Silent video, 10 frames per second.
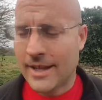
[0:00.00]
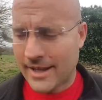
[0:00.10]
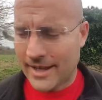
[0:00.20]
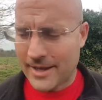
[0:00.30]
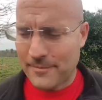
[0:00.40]

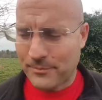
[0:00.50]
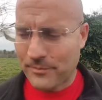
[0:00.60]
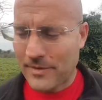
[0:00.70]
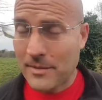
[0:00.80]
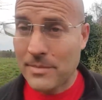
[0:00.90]

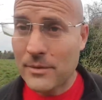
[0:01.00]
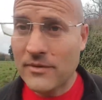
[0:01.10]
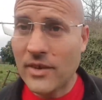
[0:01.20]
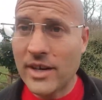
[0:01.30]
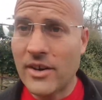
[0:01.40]
But it was
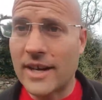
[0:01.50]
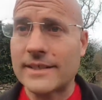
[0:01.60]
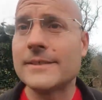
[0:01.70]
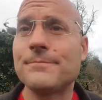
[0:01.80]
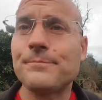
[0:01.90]
very
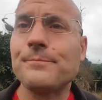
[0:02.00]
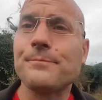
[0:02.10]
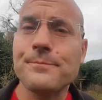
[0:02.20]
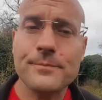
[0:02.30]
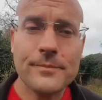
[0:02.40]
nice.
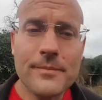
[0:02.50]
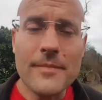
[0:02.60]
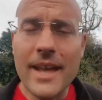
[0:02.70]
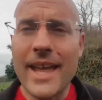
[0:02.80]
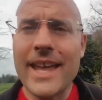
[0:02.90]

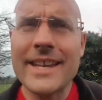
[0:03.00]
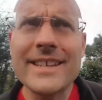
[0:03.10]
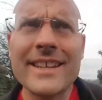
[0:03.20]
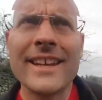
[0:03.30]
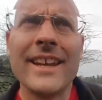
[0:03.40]

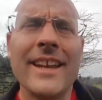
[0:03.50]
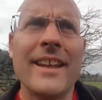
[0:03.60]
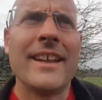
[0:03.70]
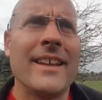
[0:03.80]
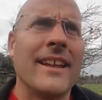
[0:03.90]
And
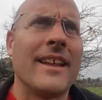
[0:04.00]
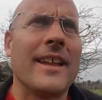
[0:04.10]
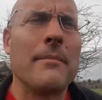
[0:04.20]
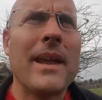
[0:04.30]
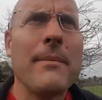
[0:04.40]

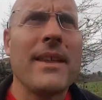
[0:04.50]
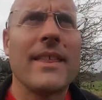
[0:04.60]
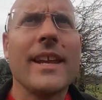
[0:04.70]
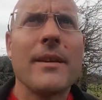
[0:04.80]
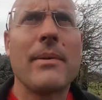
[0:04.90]
it made me
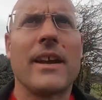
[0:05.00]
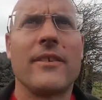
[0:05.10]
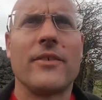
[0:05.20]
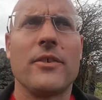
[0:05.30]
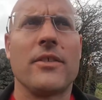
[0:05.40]
think about a
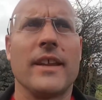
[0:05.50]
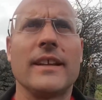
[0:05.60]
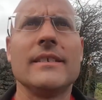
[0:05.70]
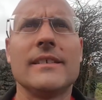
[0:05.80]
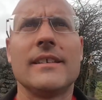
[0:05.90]
few
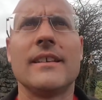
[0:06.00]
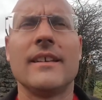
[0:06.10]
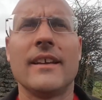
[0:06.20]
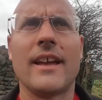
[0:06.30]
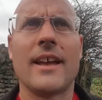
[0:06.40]
things
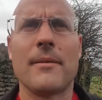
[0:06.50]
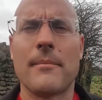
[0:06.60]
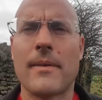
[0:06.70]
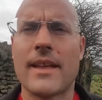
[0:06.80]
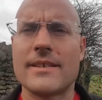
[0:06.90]

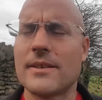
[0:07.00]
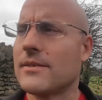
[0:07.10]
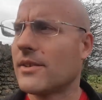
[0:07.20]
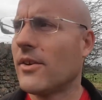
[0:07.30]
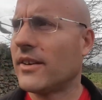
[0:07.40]
as I
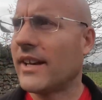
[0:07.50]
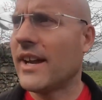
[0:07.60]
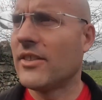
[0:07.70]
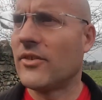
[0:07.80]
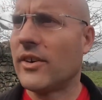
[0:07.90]
was going
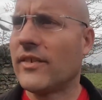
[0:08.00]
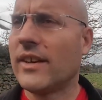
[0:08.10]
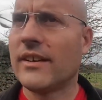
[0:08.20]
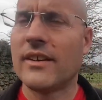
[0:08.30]
down the river.